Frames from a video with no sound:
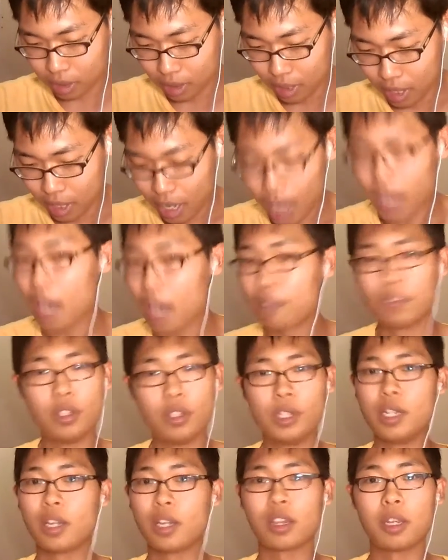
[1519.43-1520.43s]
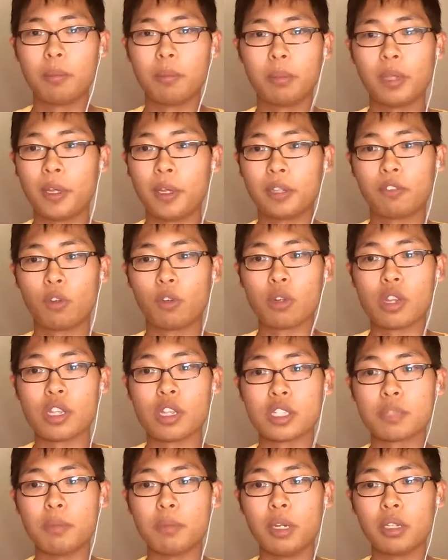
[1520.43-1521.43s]
I have nothing planned for this
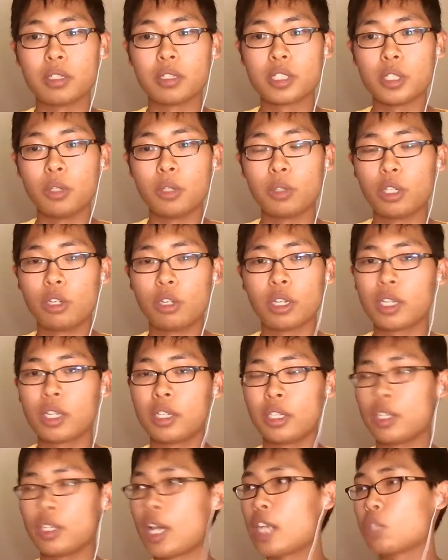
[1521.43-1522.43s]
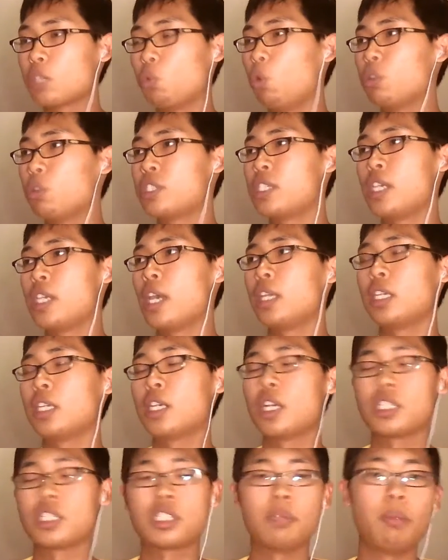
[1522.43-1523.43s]
month, so you guys won't see any
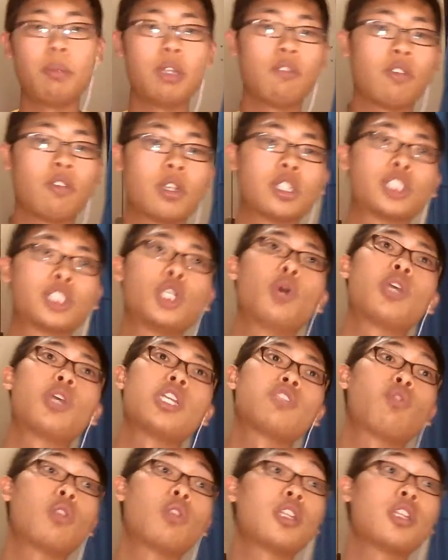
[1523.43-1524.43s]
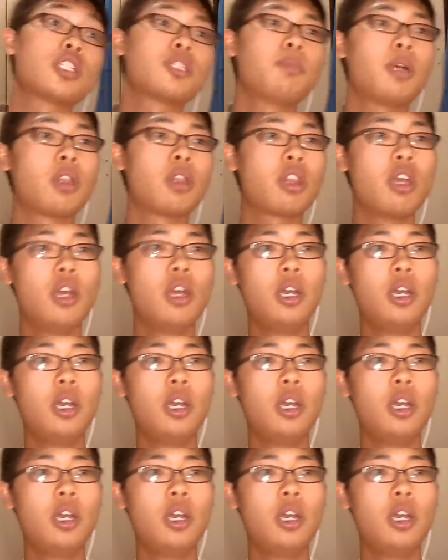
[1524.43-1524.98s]
custom minifigure showcase for this month.